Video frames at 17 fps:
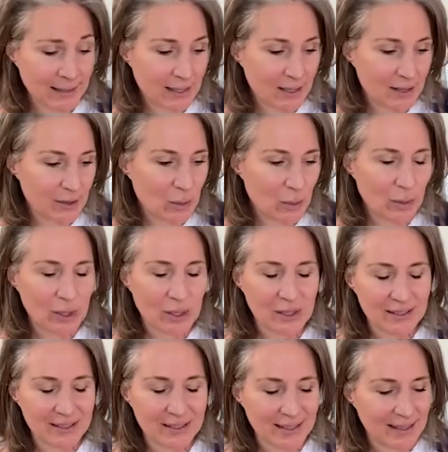there in the
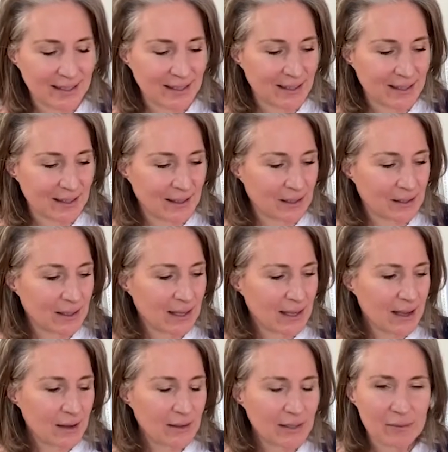world and uh,
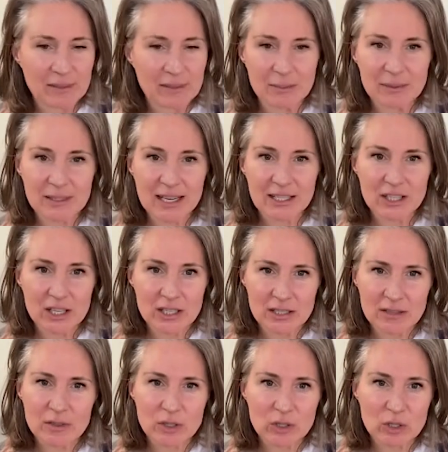having some
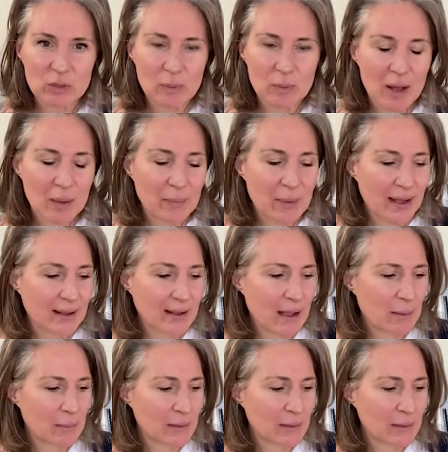digestive issues pop back up.